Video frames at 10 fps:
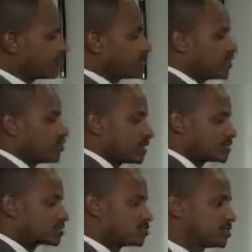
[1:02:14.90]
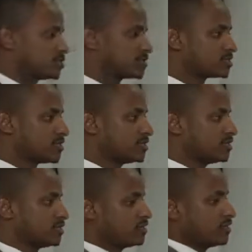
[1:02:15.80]
the longest continuous chain.
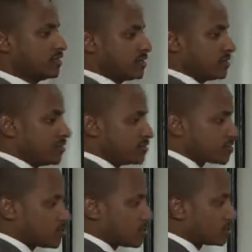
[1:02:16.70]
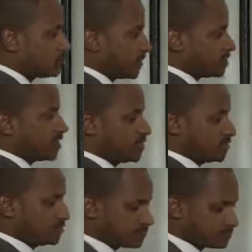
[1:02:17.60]
This is called pentane,
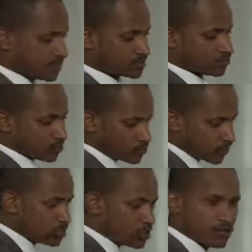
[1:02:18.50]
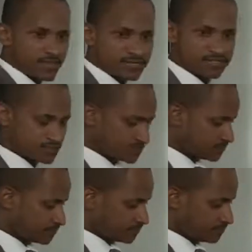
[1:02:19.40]
but what do we call this?
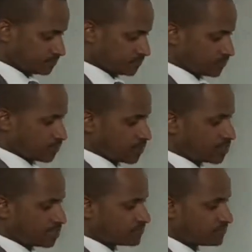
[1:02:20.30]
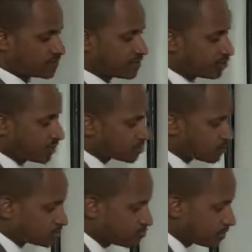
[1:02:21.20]
Identify the longest
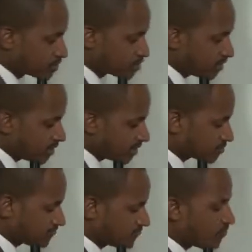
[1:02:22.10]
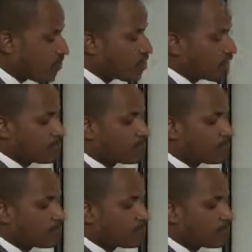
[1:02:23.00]
continuous chain as 4 carbon